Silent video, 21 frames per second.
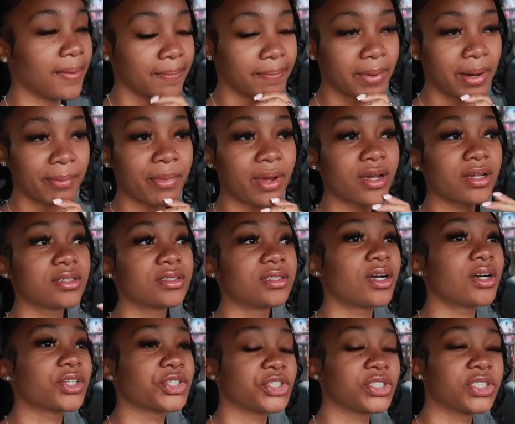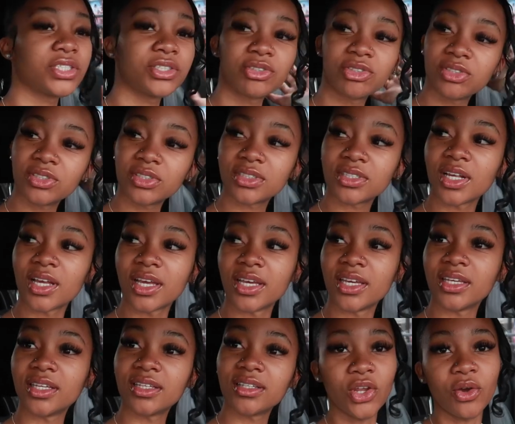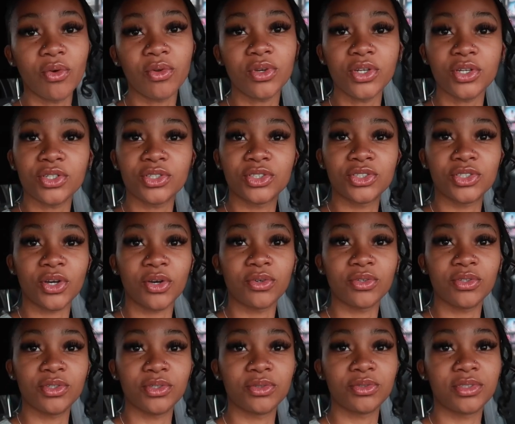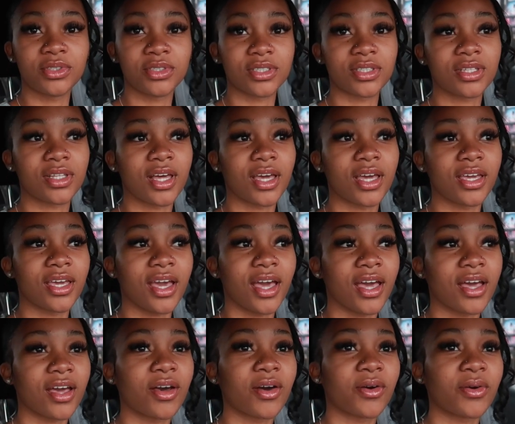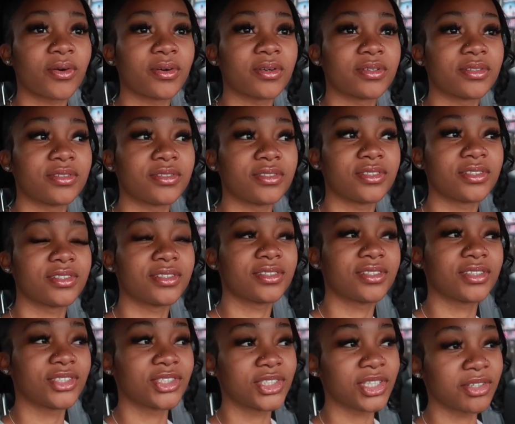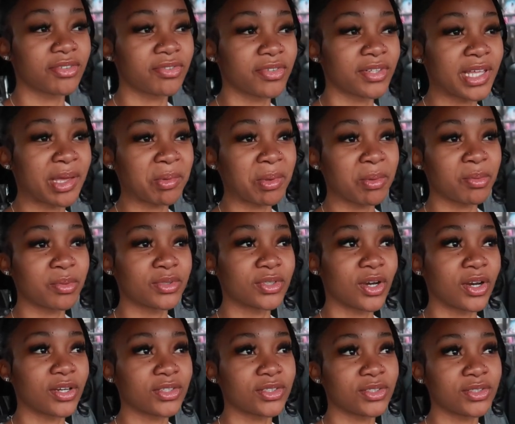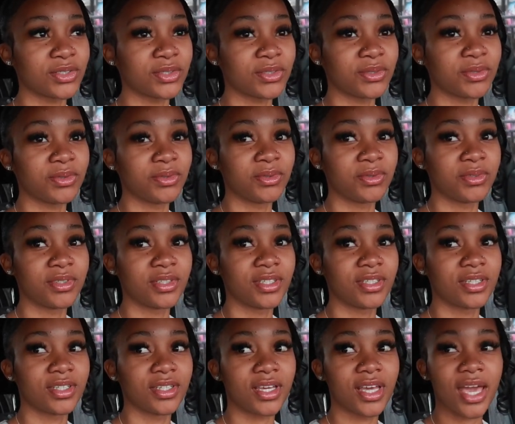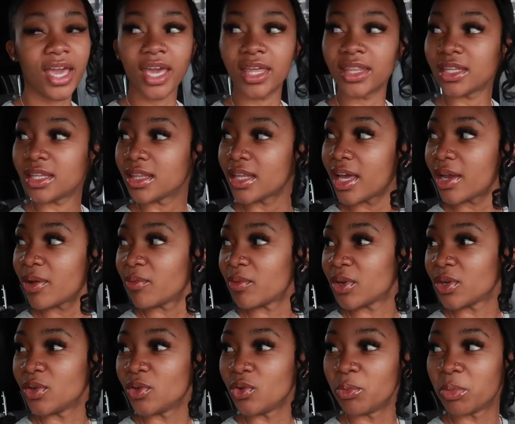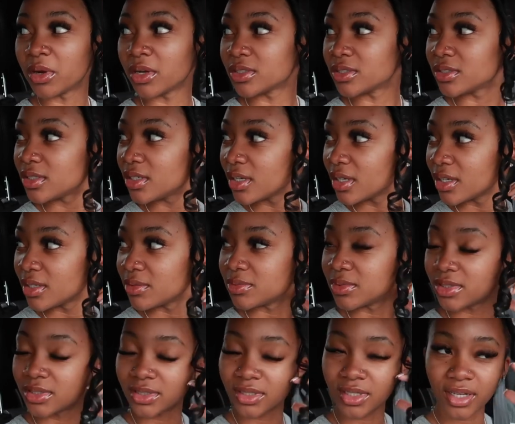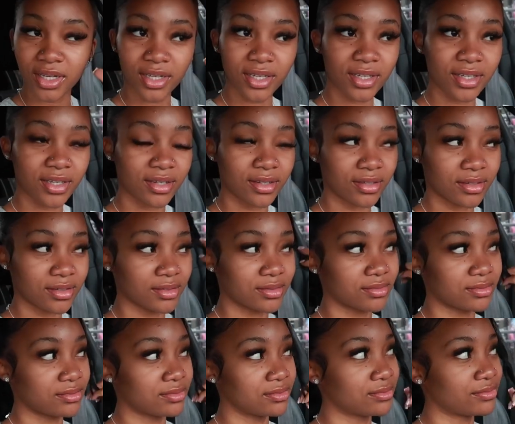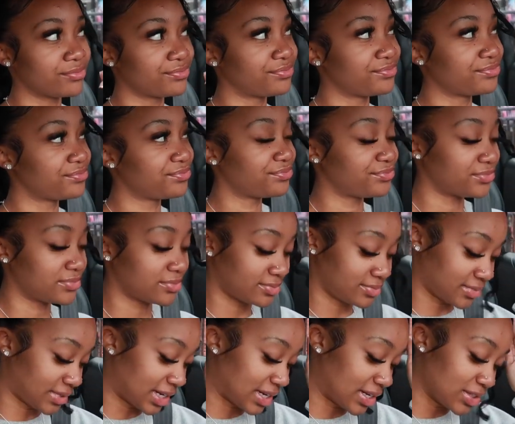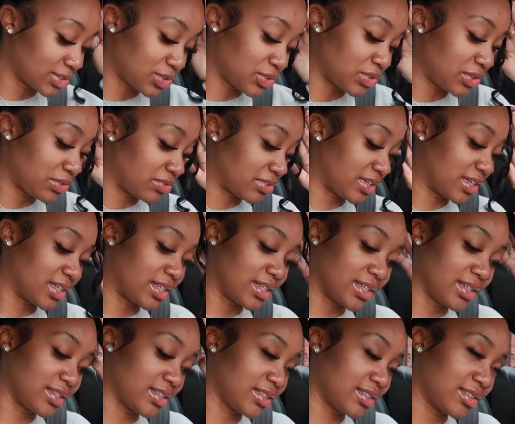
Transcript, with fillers: but I'm not gonna talk shit. It's just like you know when you're so used to like how Chick Fil A people talk to you and then like when a new person comes it's like mm, how did you even get